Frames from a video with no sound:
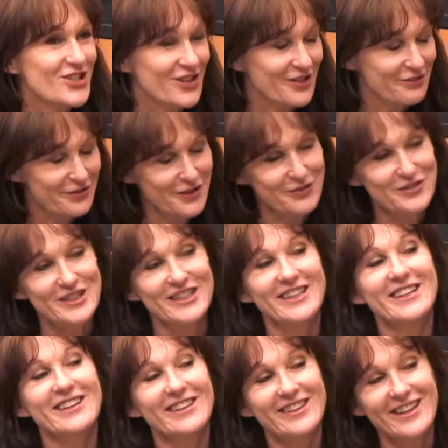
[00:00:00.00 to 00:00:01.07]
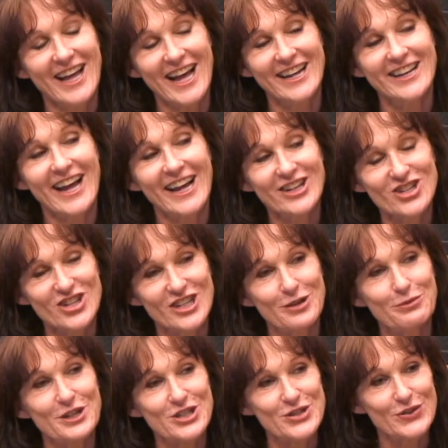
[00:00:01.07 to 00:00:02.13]
on the 15th. And actually,
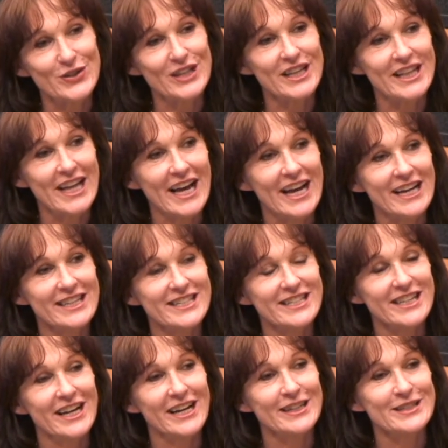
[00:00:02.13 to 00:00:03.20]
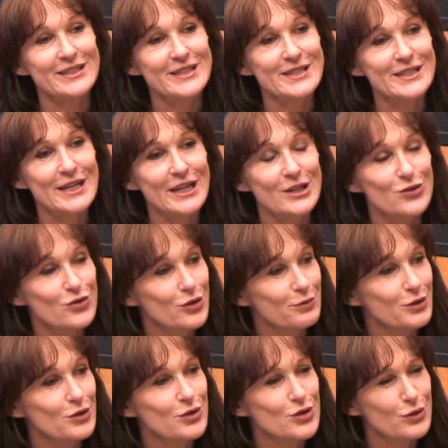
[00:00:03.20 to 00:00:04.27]
we're doing that as a
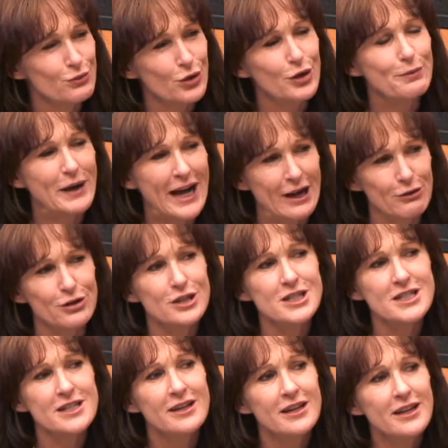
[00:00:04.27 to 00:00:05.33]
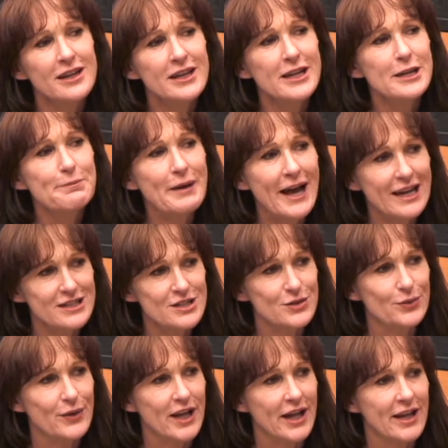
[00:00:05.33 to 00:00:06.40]
tribute to Roy Powers. He passed
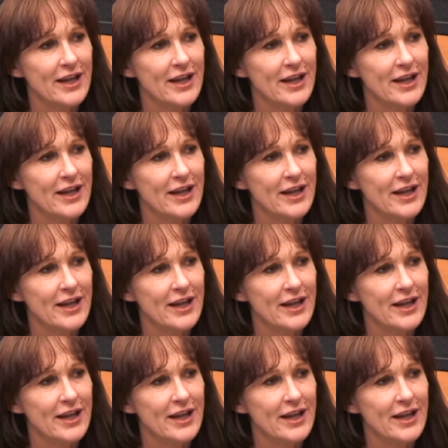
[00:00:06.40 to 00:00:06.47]
away,